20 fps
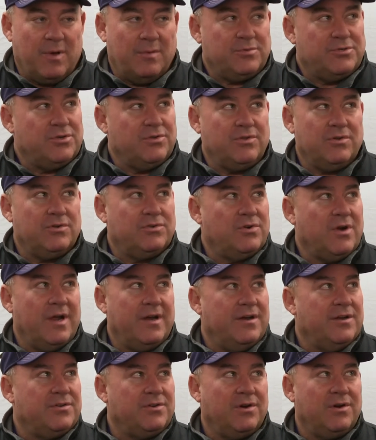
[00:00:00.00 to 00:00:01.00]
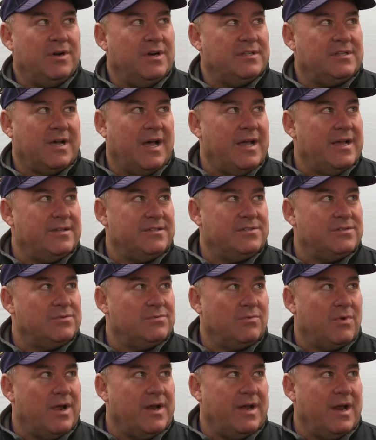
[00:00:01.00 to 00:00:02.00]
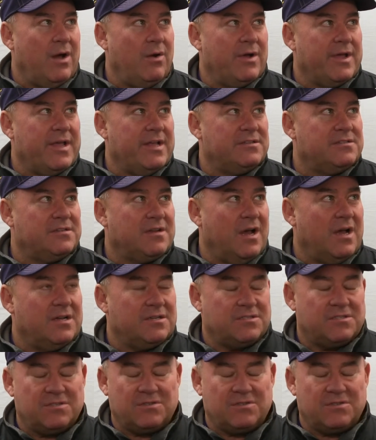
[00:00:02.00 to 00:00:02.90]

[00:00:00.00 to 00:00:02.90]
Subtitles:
I'm sure they're trying to turn the tides right now against us.